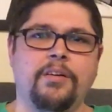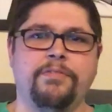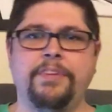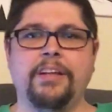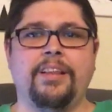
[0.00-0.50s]

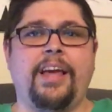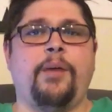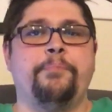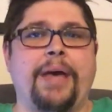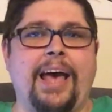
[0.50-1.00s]
feeling like a
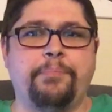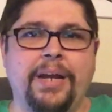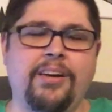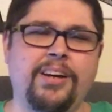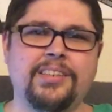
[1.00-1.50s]
bad
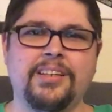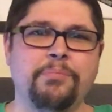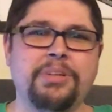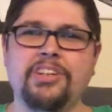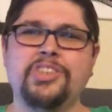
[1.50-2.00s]
parent
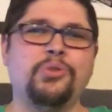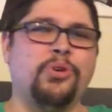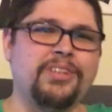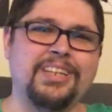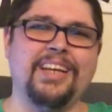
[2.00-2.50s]
because you
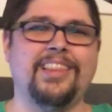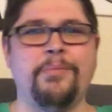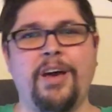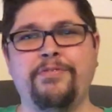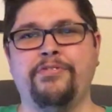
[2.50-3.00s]
couldn't get them
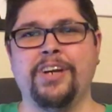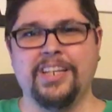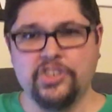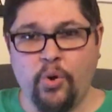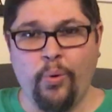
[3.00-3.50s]
a
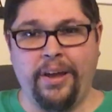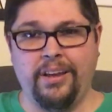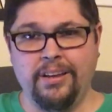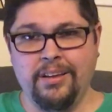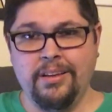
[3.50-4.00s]
freaking toy.
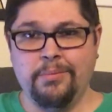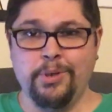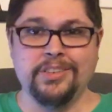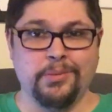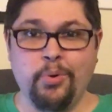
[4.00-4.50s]

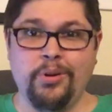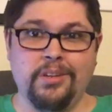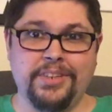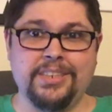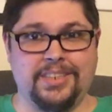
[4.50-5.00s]
Because the moral
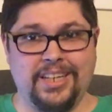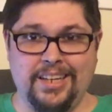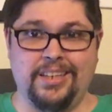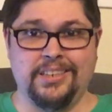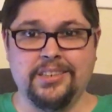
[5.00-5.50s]
of this
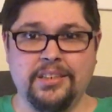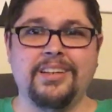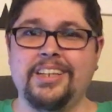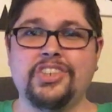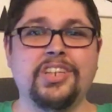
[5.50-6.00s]
is,
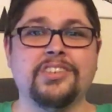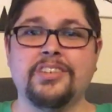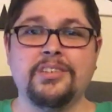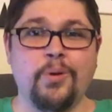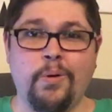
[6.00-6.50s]
it's just
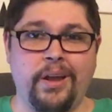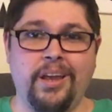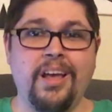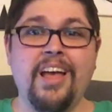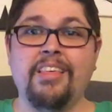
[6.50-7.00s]
a toy,
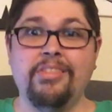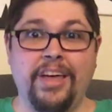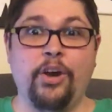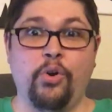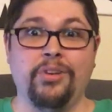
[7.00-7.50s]

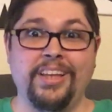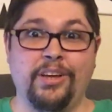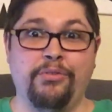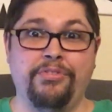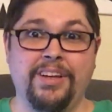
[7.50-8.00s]
they'll
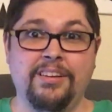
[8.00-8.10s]
live.